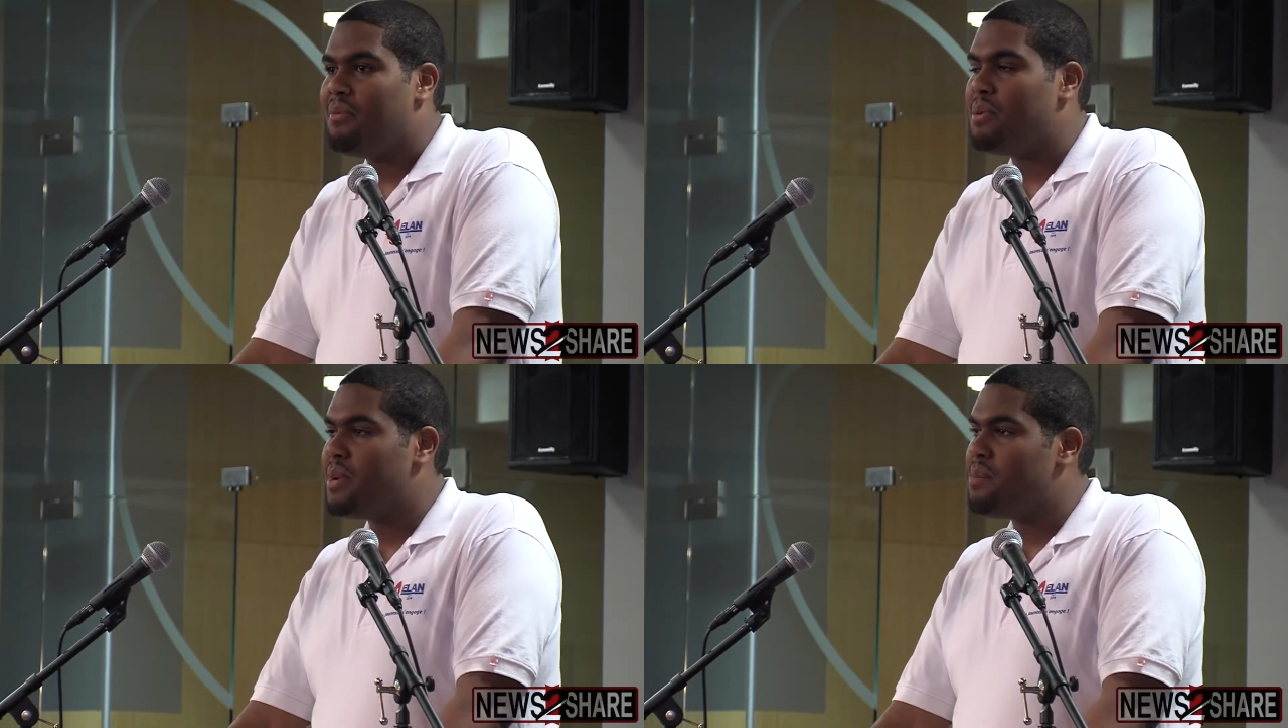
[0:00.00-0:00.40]

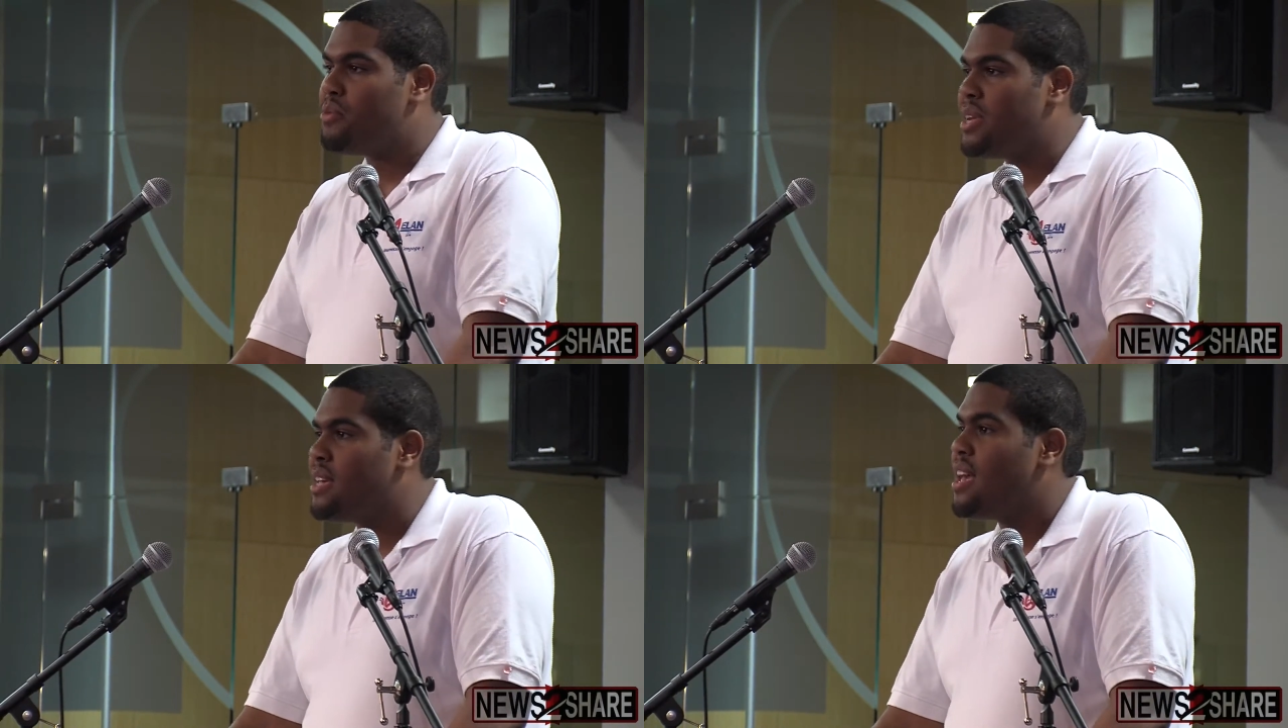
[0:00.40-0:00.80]
We wanna
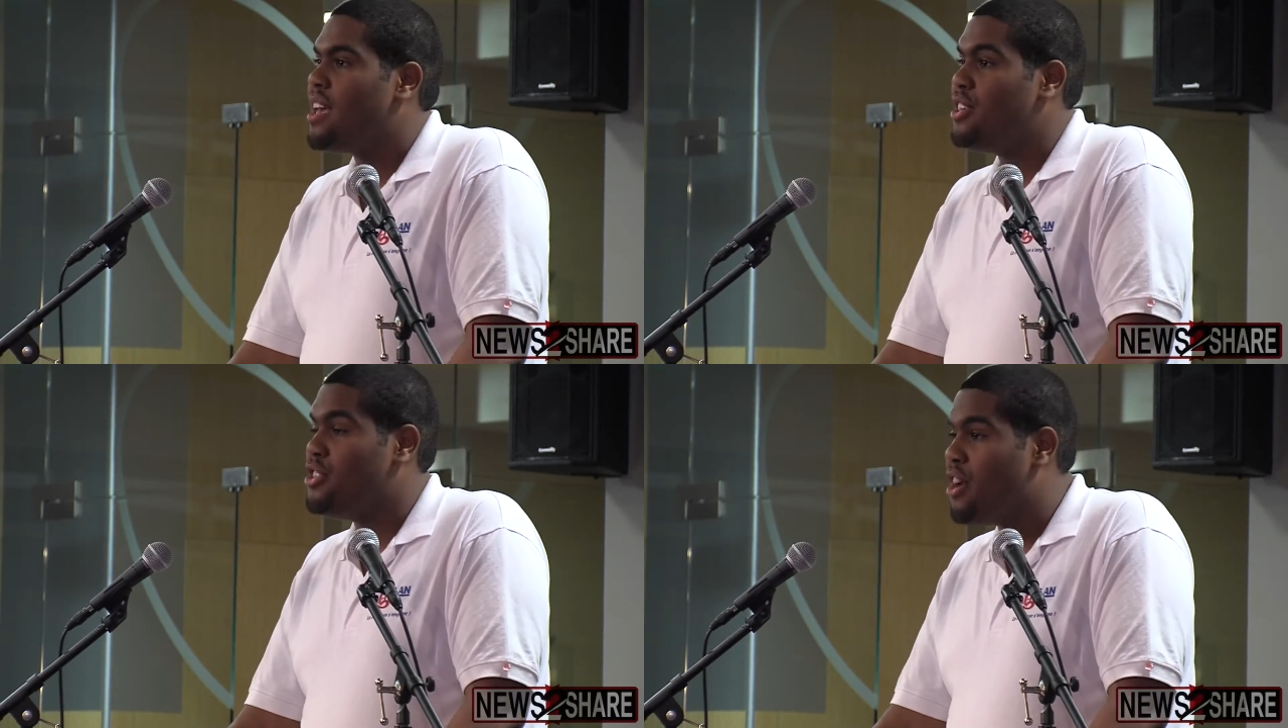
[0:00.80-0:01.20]
bring
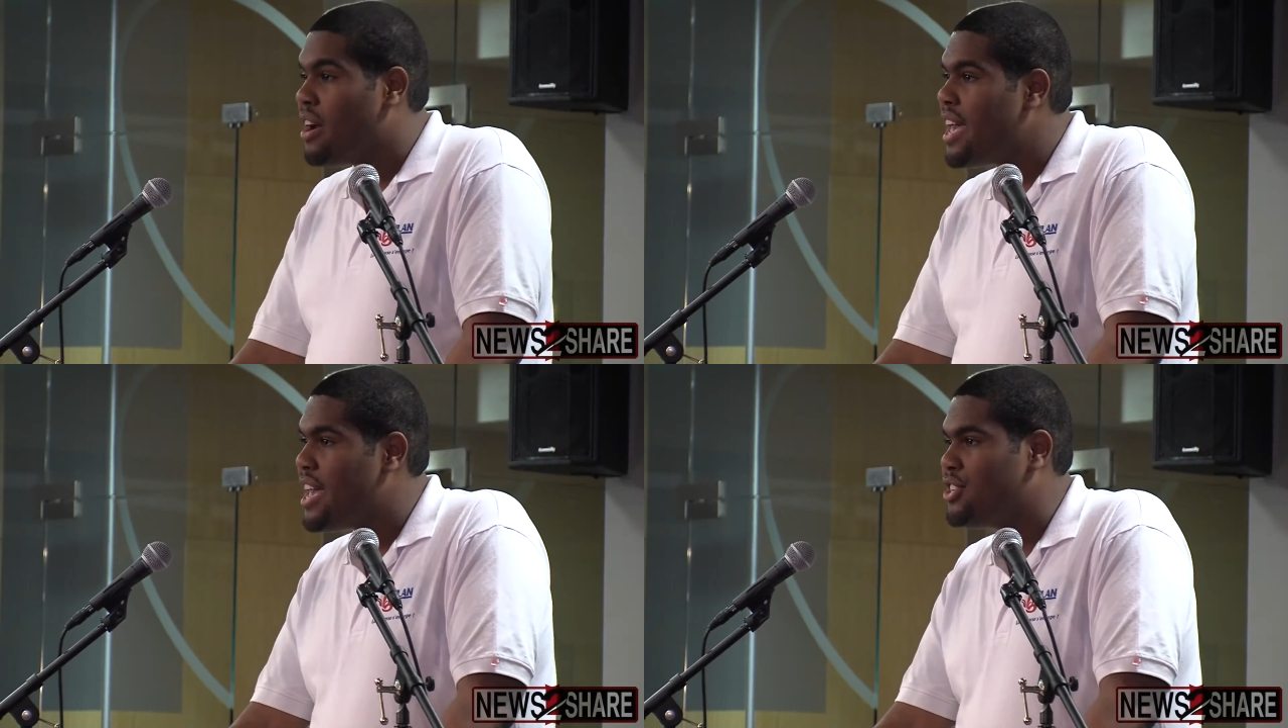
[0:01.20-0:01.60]

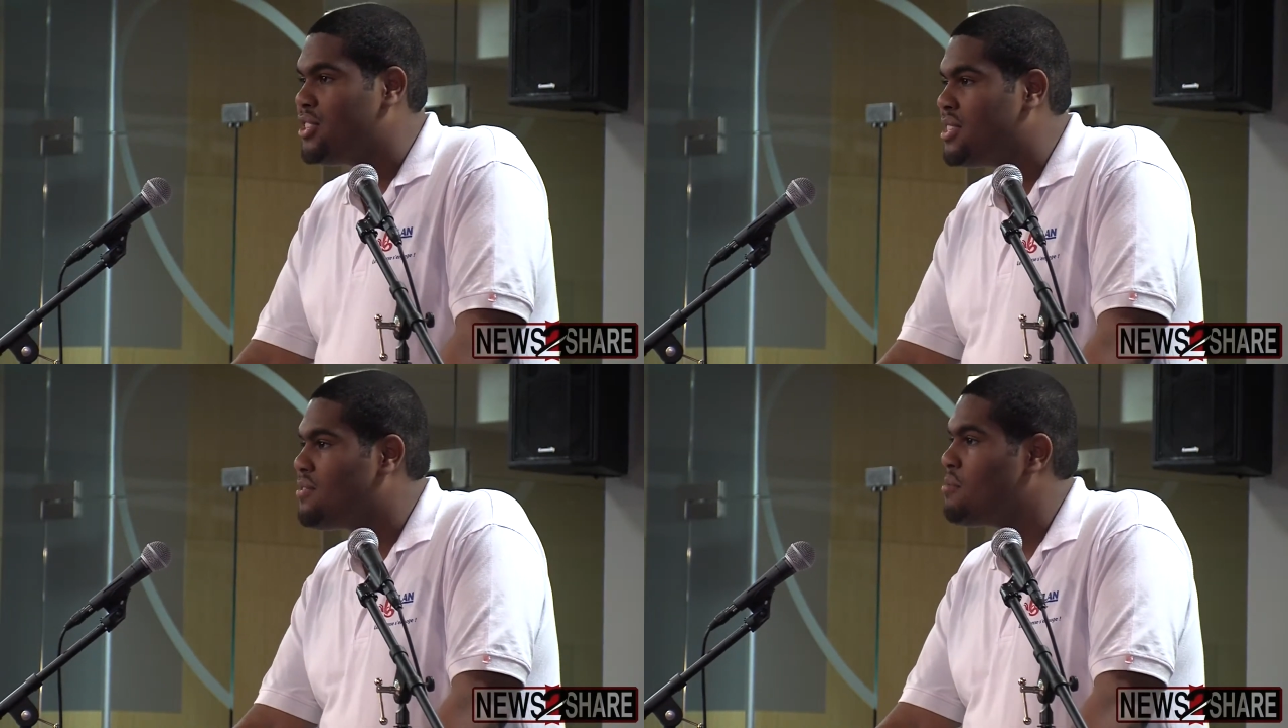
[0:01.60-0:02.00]
young
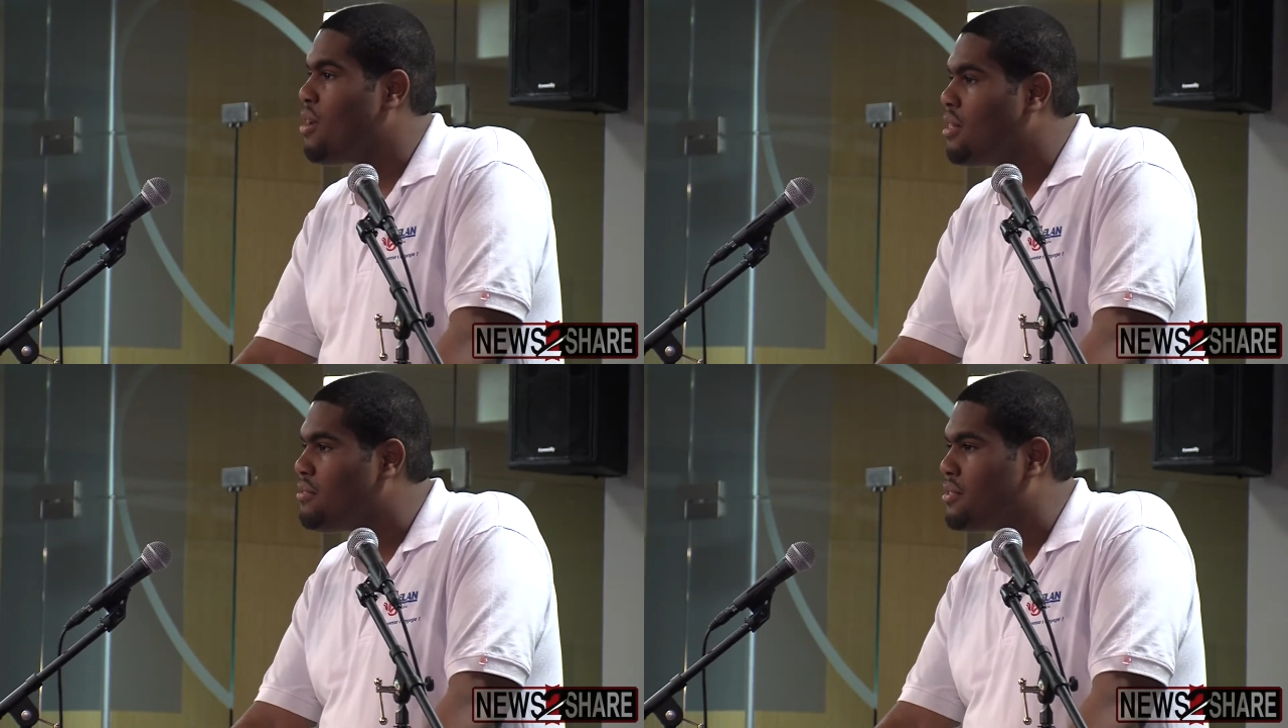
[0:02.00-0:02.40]
Haitians from
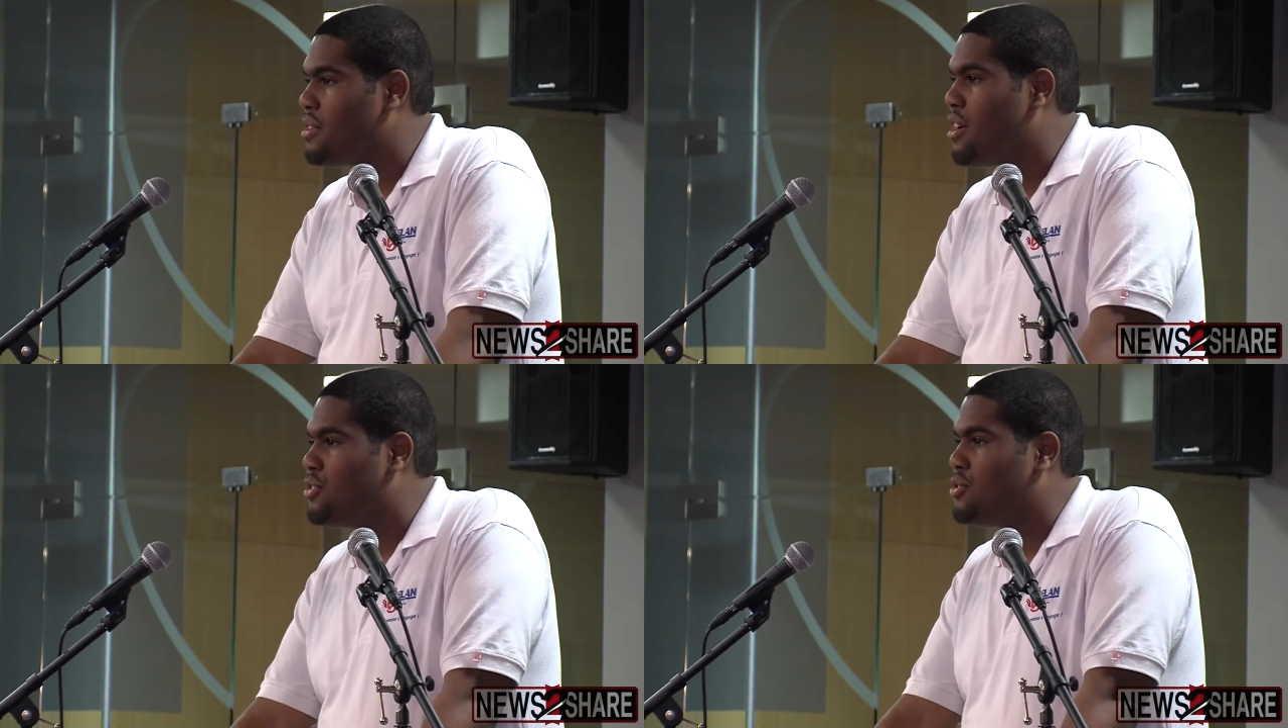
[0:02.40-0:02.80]
all over
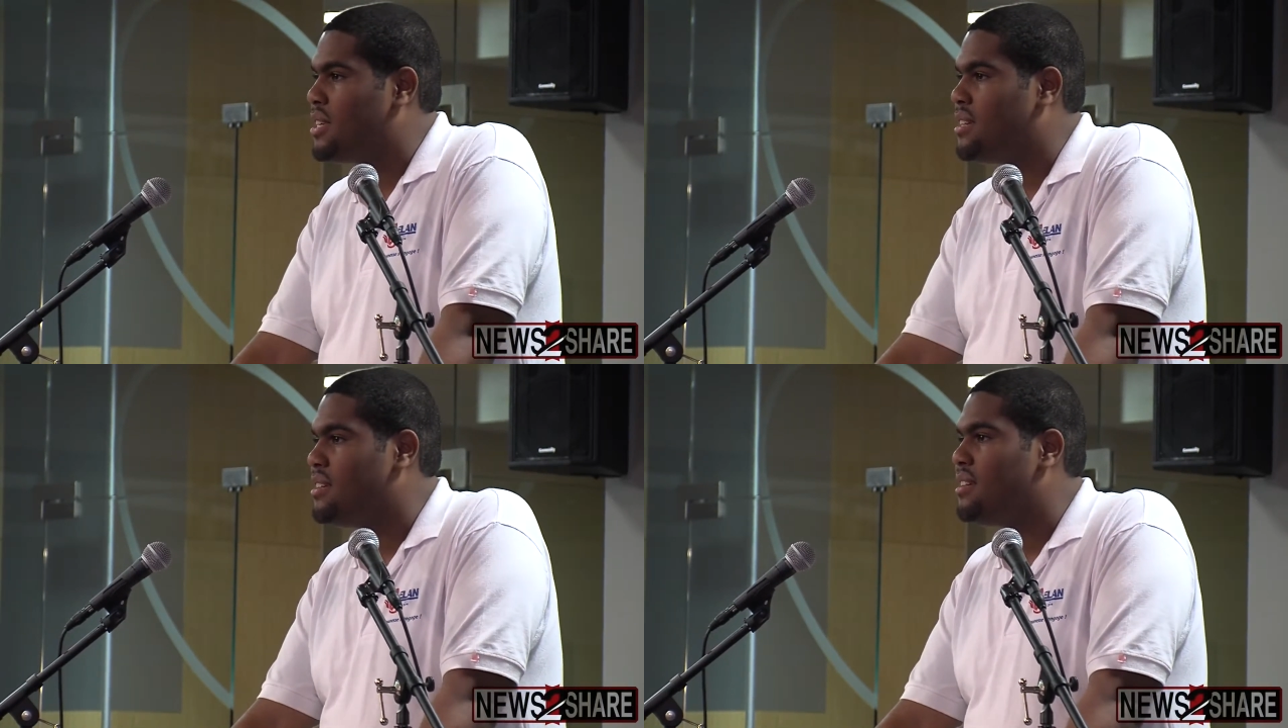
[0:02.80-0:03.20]
the
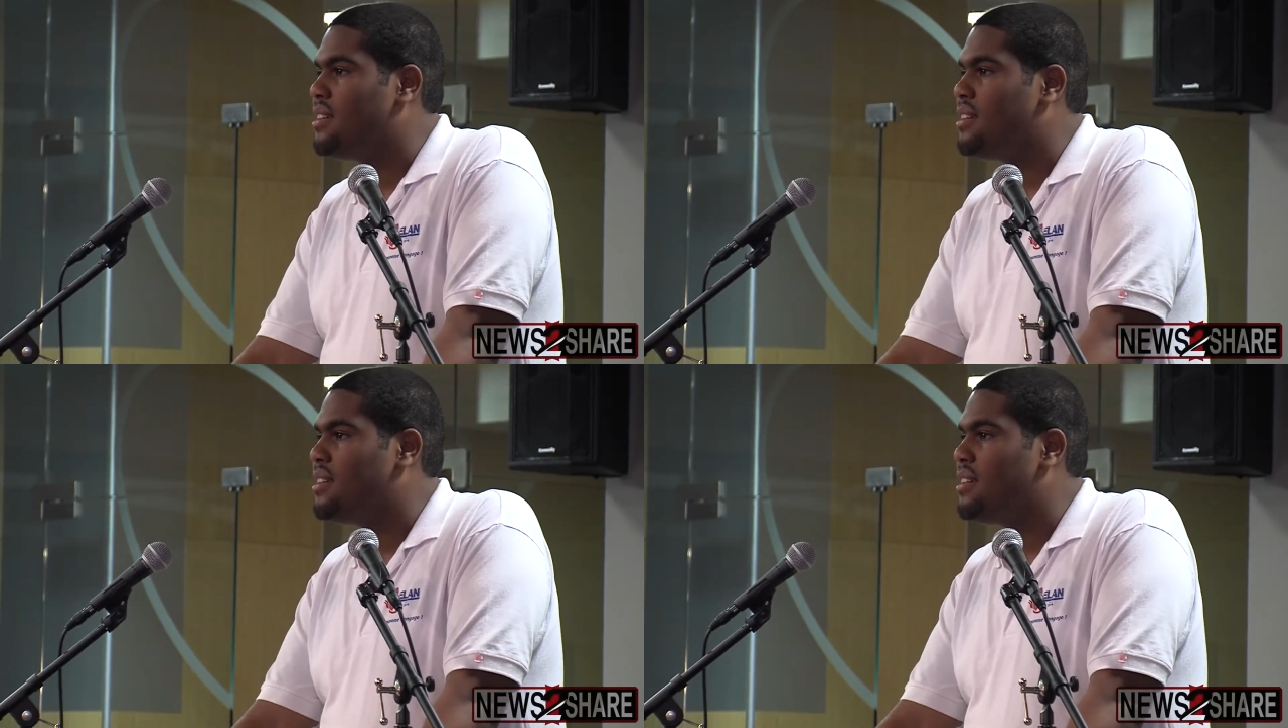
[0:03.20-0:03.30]
country,